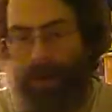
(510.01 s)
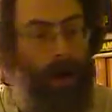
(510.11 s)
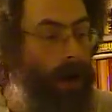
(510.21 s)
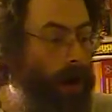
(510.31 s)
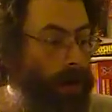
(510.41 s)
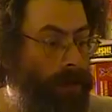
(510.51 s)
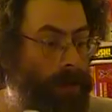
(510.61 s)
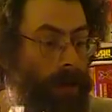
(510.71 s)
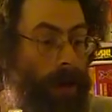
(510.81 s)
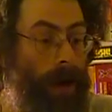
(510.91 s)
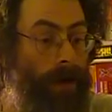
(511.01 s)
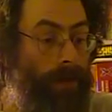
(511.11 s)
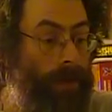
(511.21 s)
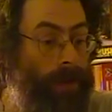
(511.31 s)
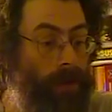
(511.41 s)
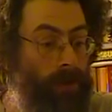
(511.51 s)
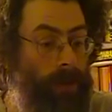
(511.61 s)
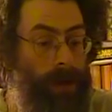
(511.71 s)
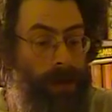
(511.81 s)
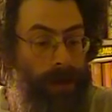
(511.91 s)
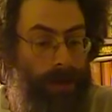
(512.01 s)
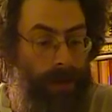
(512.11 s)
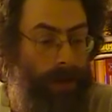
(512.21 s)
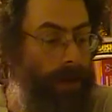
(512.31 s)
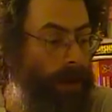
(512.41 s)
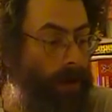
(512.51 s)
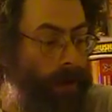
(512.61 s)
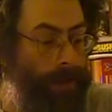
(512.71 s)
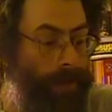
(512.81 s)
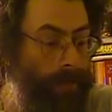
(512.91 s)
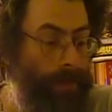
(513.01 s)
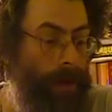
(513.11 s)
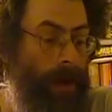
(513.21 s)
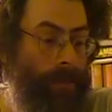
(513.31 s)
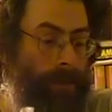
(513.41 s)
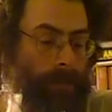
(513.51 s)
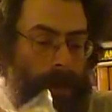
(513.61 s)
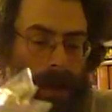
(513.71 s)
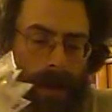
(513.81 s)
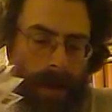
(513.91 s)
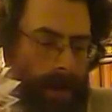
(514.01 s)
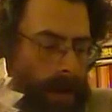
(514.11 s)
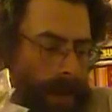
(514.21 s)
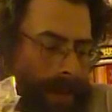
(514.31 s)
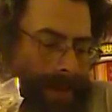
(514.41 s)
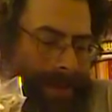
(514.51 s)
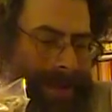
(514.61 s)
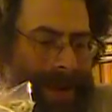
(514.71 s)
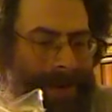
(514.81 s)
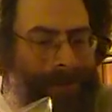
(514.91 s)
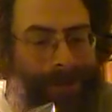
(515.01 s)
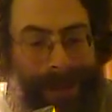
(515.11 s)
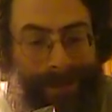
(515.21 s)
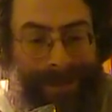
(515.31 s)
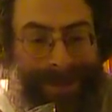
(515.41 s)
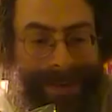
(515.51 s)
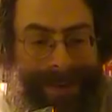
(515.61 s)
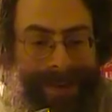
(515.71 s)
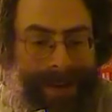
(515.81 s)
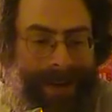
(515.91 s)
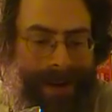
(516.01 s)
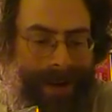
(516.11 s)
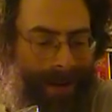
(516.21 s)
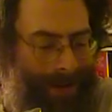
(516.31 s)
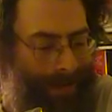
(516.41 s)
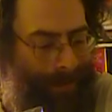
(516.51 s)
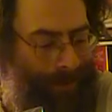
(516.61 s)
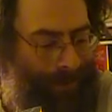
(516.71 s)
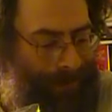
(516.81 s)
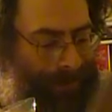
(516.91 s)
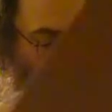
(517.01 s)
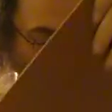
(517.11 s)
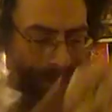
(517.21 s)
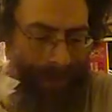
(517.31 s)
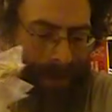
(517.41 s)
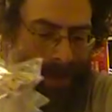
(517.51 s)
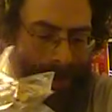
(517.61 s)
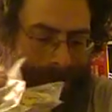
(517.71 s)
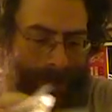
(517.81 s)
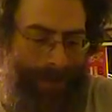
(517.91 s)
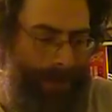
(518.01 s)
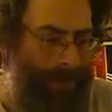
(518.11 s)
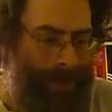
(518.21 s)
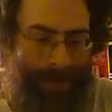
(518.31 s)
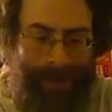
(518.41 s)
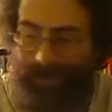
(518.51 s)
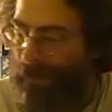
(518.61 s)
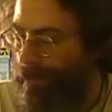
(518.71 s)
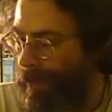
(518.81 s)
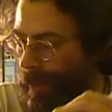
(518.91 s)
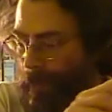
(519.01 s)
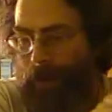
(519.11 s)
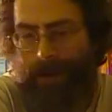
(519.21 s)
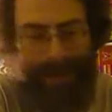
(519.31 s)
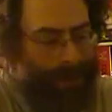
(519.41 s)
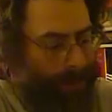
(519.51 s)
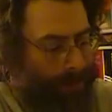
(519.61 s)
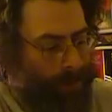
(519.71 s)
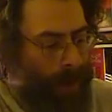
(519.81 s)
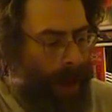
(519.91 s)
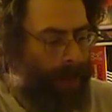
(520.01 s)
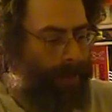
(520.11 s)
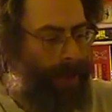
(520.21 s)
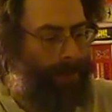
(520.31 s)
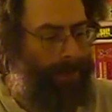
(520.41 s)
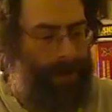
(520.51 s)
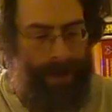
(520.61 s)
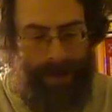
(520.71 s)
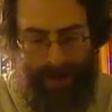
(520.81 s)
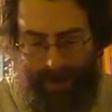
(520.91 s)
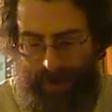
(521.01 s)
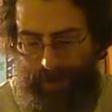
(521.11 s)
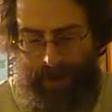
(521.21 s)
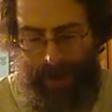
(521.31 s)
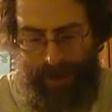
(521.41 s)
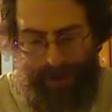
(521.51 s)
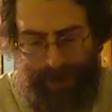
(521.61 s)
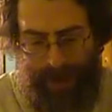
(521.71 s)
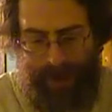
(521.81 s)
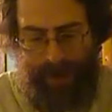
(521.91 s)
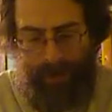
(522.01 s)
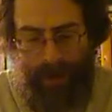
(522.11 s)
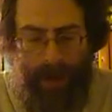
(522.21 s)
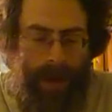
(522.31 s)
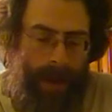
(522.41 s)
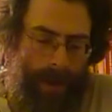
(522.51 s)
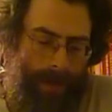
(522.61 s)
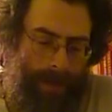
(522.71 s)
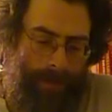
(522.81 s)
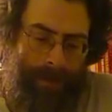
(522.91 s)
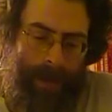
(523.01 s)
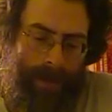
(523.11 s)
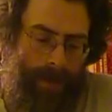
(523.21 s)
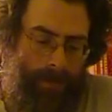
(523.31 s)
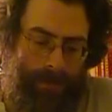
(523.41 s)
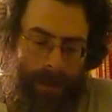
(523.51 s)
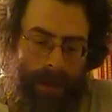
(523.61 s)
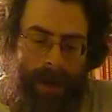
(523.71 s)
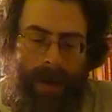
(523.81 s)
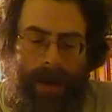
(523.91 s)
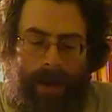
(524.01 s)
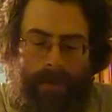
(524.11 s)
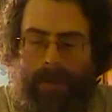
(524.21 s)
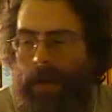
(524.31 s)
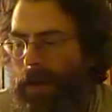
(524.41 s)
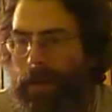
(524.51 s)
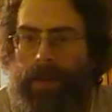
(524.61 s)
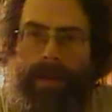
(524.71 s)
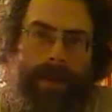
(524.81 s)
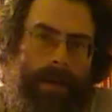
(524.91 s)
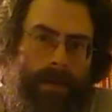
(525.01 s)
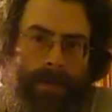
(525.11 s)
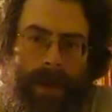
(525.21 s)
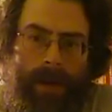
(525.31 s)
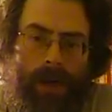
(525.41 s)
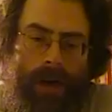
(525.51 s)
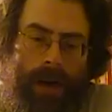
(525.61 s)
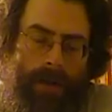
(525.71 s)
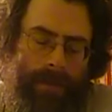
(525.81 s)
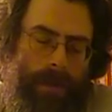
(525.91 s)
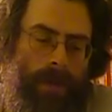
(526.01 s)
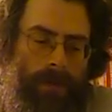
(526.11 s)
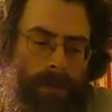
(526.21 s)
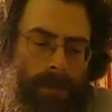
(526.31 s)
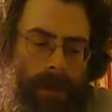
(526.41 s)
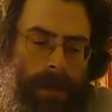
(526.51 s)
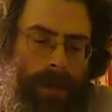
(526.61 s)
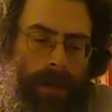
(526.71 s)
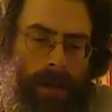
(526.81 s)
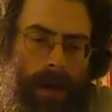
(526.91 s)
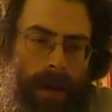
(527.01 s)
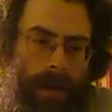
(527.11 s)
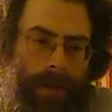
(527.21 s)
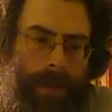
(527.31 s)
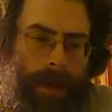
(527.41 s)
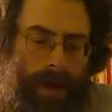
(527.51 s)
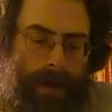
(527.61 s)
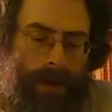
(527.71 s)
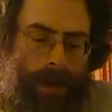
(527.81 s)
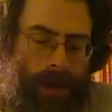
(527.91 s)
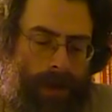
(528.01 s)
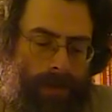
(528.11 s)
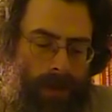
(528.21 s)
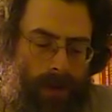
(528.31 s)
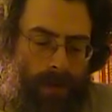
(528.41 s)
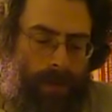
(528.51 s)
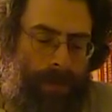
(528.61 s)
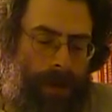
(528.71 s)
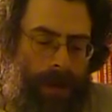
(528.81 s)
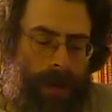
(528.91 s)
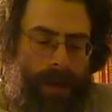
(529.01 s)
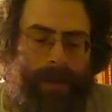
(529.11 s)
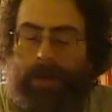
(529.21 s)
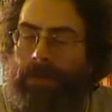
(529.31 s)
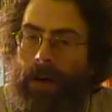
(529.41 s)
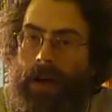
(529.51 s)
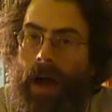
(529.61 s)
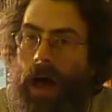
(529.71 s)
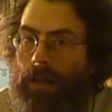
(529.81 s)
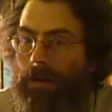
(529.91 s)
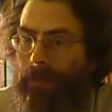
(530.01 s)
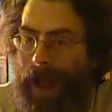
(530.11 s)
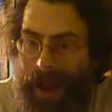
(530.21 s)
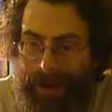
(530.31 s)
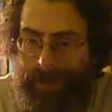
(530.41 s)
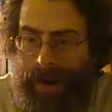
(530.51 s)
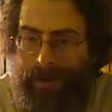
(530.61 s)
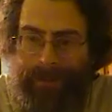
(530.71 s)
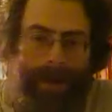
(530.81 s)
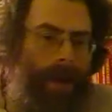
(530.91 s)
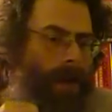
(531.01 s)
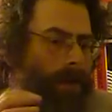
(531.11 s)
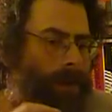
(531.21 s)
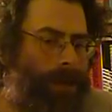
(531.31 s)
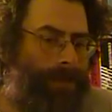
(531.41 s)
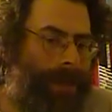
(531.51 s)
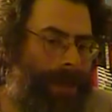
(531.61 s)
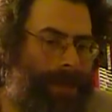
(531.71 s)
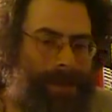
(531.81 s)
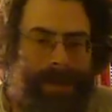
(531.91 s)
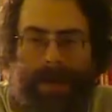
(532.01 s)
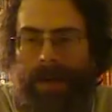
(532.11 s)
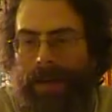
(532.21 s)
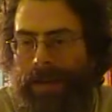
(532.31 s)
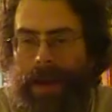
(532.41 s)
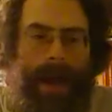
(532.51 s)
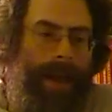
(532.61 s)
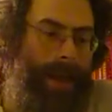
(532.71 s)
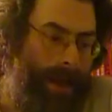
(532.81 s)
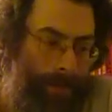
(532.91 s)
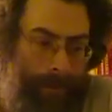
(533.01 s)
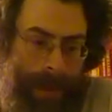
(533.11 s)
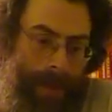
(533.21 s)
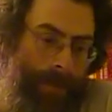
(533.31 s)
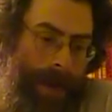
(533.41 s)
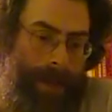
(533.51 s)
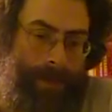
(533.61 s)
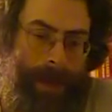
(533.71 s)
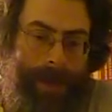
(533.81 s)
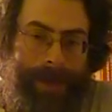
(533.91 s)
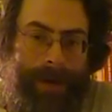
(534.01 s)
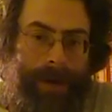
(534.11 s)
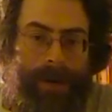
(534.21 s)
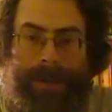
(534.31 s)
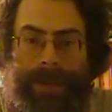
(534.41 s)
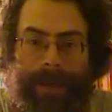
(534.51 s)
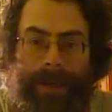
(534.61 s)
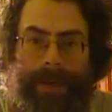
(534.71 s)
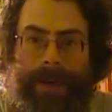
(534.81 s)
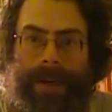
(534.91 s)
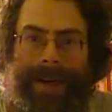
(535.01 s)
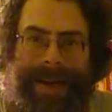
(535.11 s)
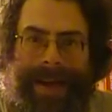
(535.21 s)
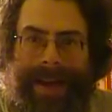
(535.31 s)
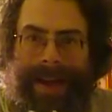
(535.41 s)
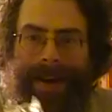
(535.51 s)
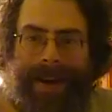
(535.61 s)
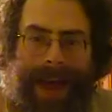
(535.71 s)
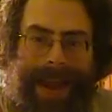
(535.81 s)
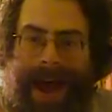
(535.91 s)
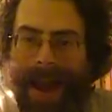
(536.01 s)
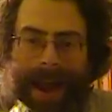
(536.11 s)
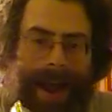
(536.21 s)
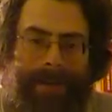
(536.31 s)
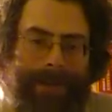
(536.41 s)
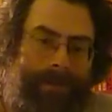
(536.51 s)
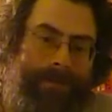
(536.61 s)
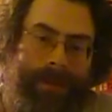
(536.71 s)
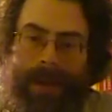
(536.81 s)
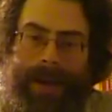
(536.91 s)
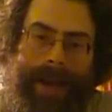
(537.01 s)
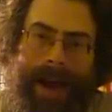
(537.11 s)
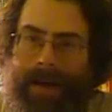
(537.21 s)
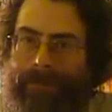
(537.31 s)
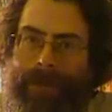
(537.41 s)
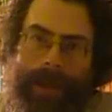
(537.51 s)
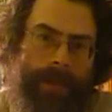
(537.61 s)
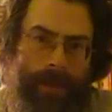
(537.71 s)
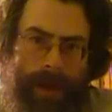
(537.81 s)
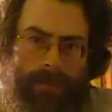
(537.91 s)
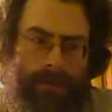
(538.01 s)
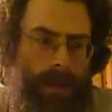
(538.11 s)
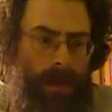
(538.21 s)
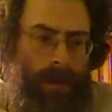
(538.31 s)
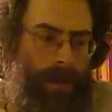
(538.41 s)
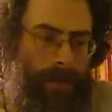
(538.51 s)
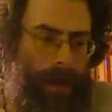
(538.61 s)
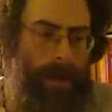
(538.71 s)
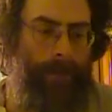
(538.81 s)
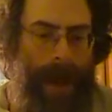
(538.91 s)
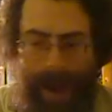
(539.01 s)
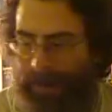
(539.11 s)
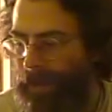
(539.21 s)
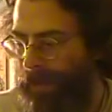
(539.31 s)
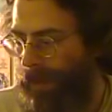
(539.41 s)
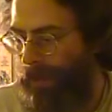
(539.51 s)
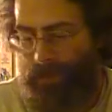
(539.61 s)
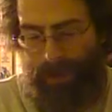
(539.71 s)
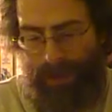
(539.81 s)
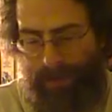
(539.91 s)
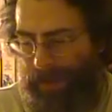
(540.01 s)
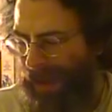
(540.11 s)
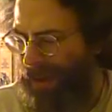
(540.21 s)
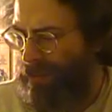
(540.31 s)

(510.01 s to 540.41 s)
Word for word: cards are kind of a situation that causes a problem. They're kind of flimsy. Um, certainly if you sleeved them, but there weren't sleeves back in that day, and I'm not into that anyway. And then the biggest complaint I have is that the expansion and presumably uh, the second edition of Dune were printed in a different color background, which means that I can't mix my expansion cards in and not have them bloody obvious without putting some kind of back sleeve or something into